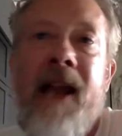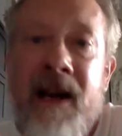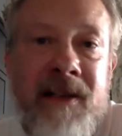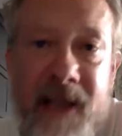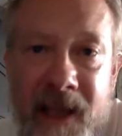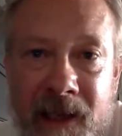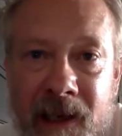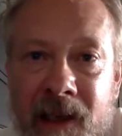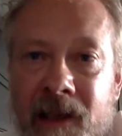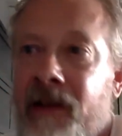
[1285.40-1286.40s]
Claire
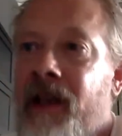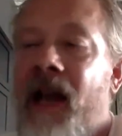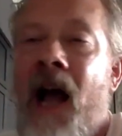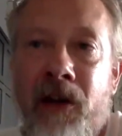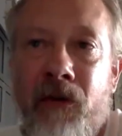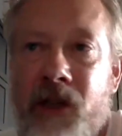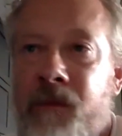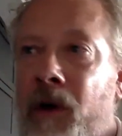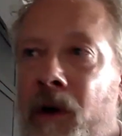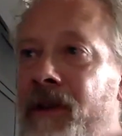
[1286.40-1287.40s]
Daly, the
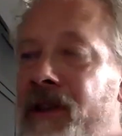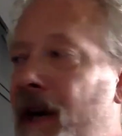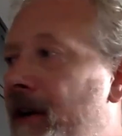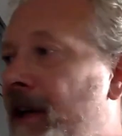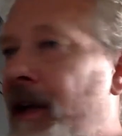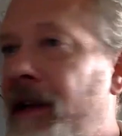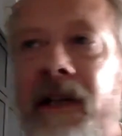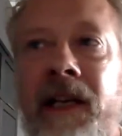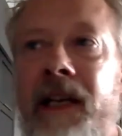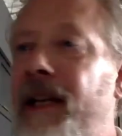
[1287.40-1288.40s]
Irish parliamentarian,
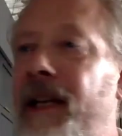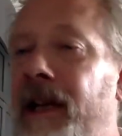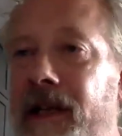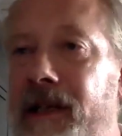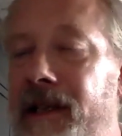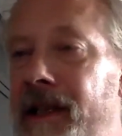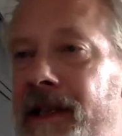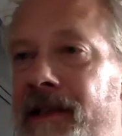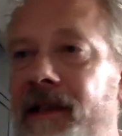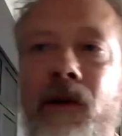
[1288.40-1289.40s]
Glenn
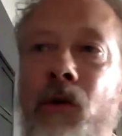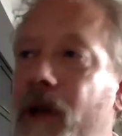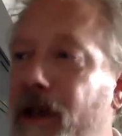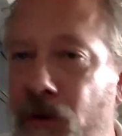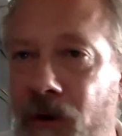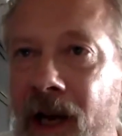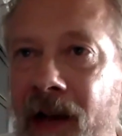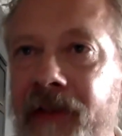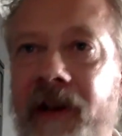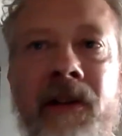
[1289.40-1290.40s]
Deason, and Ola
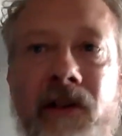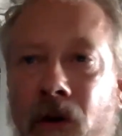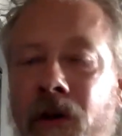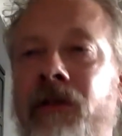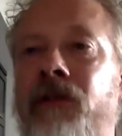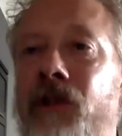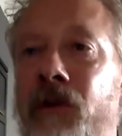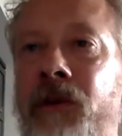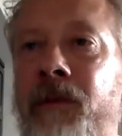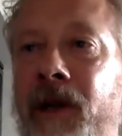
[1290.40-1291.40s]
Tunander. They talk the
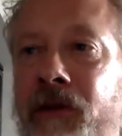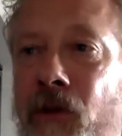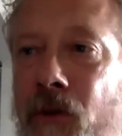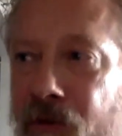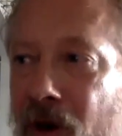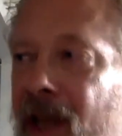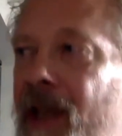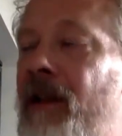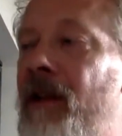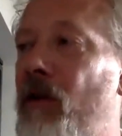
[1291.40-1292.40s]
truth about
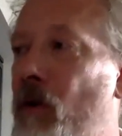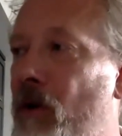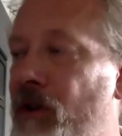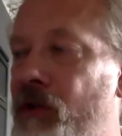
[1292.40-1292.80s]
Ukraine and Nord